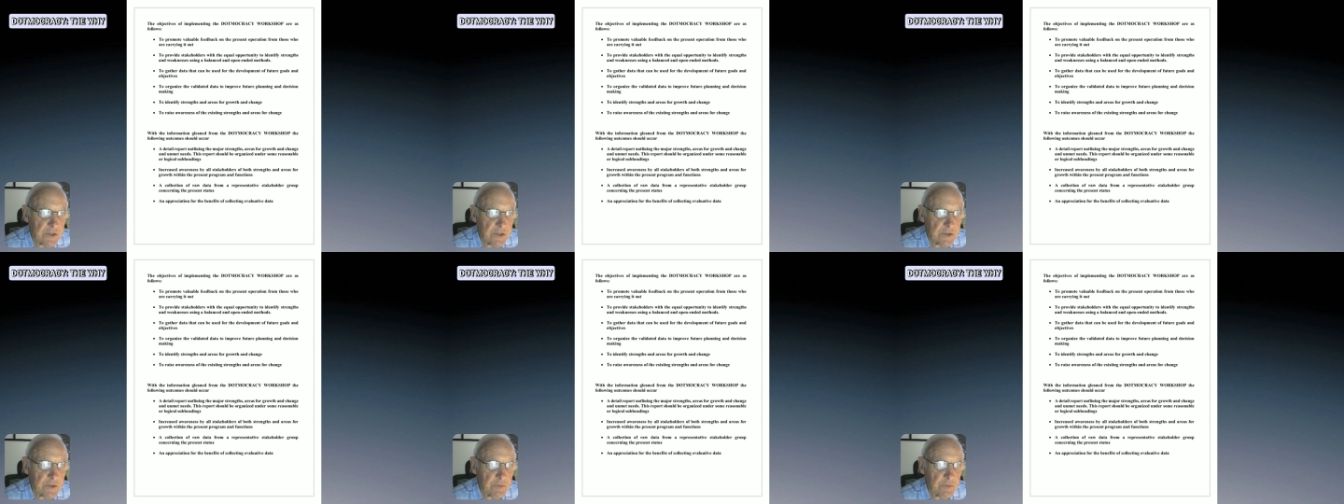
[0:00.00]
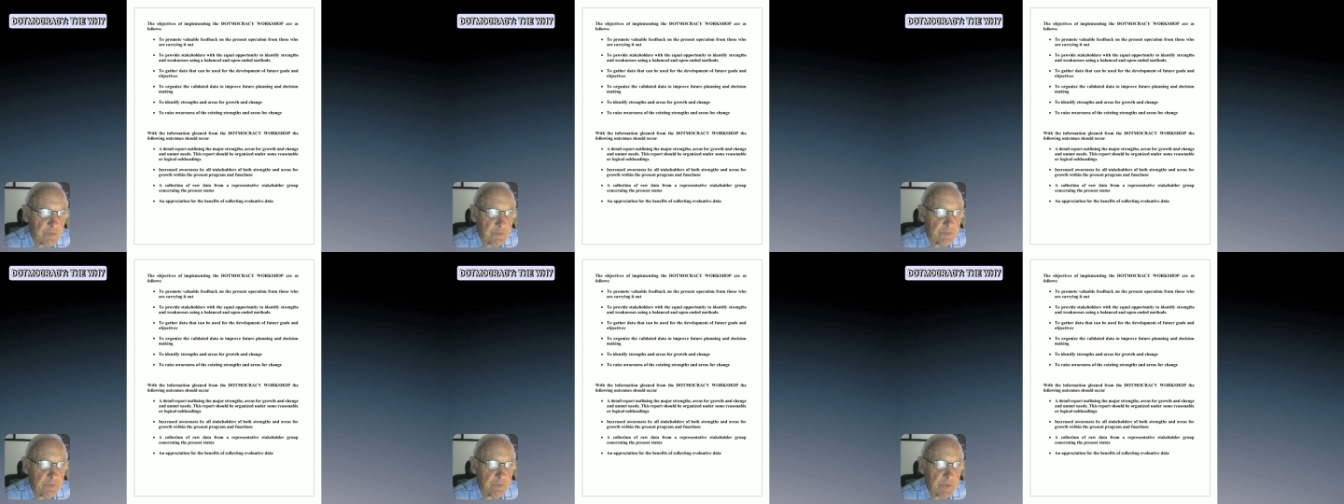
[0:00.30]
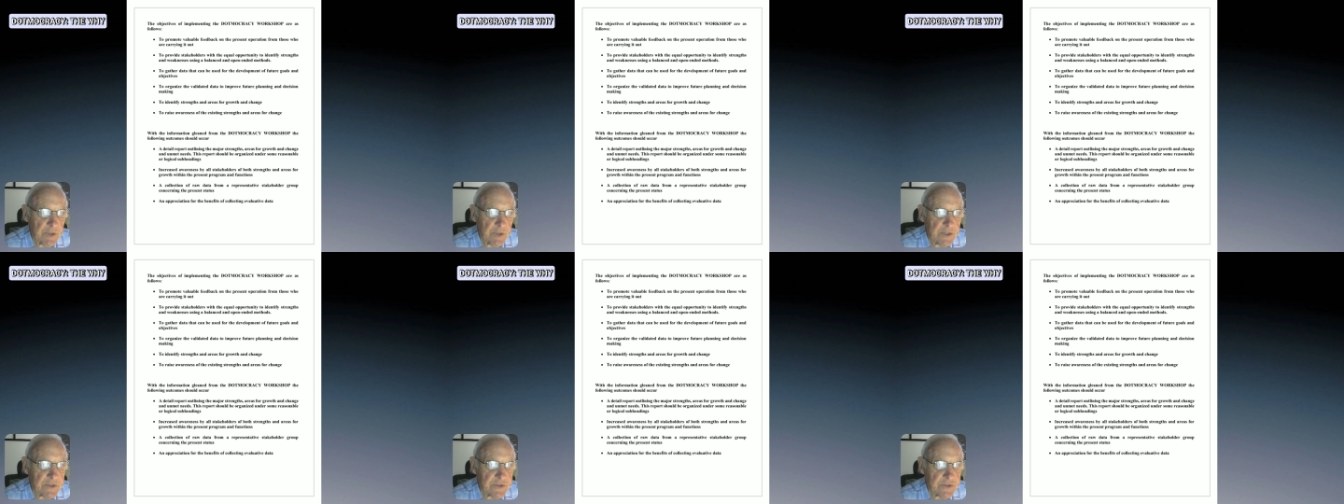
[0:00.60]
to
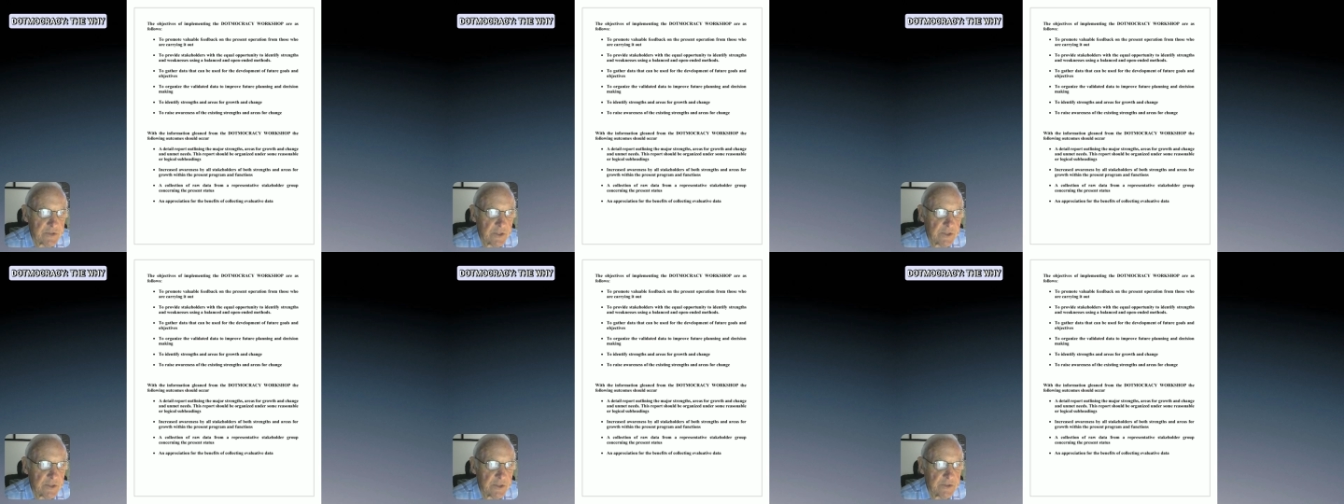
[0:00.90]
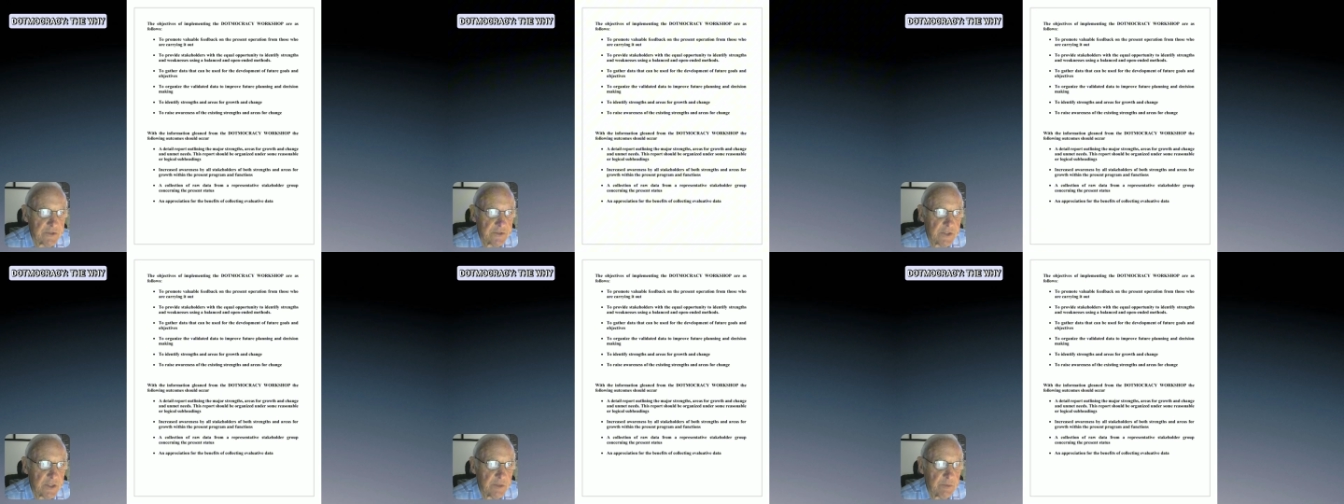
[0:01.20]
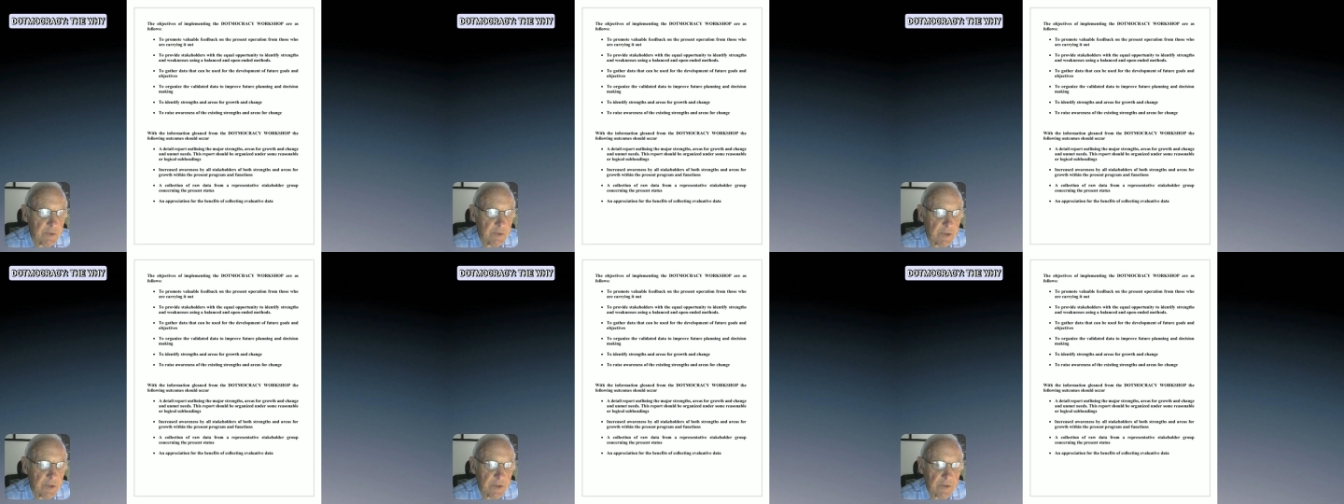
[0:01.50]
place on the
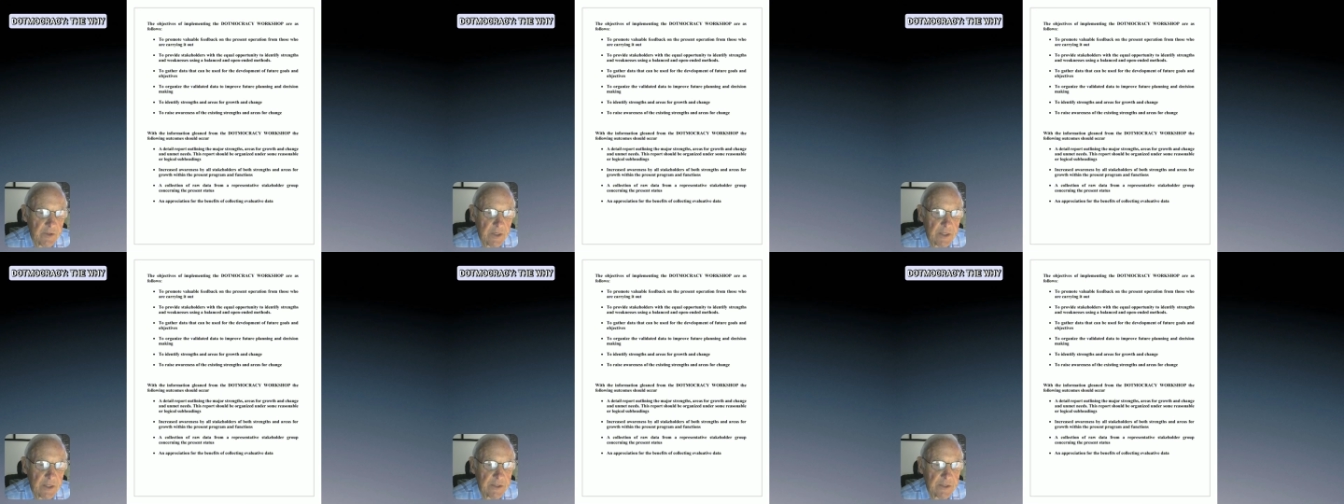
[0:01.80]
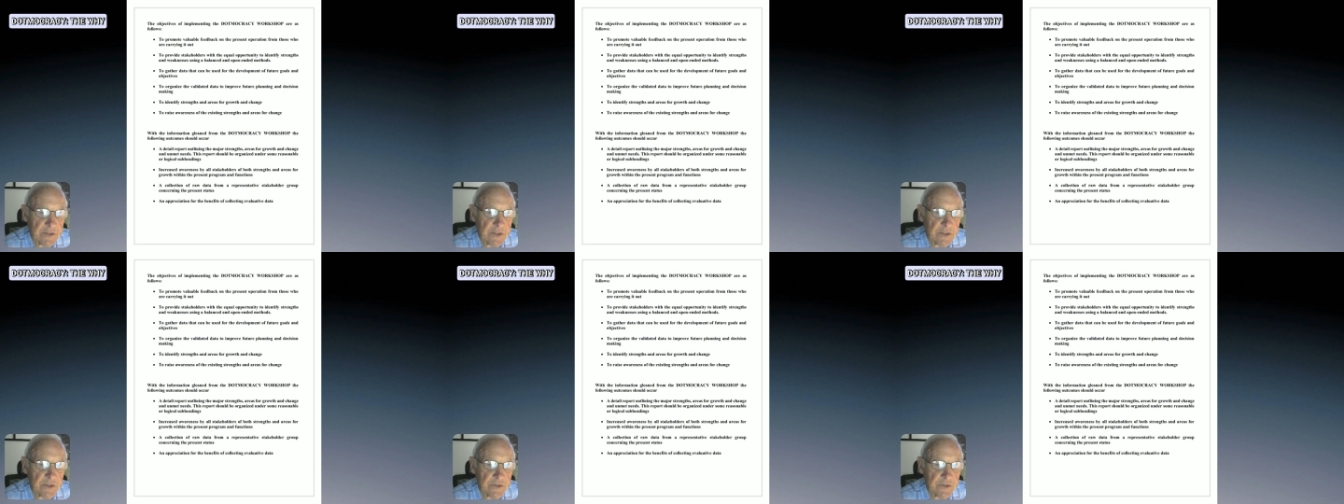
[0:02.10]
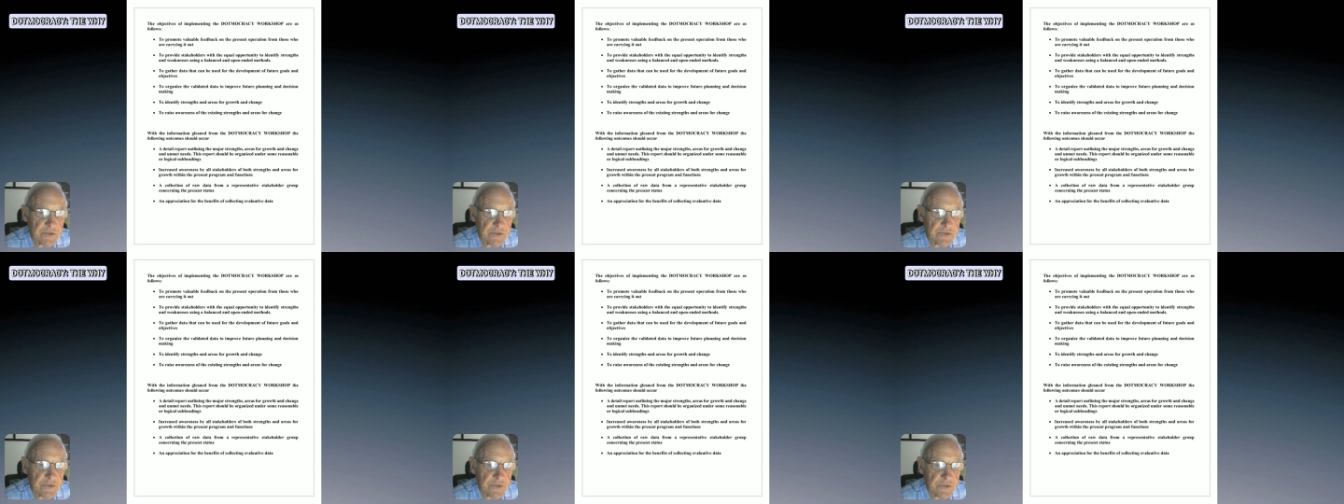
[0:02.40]
table their ideas,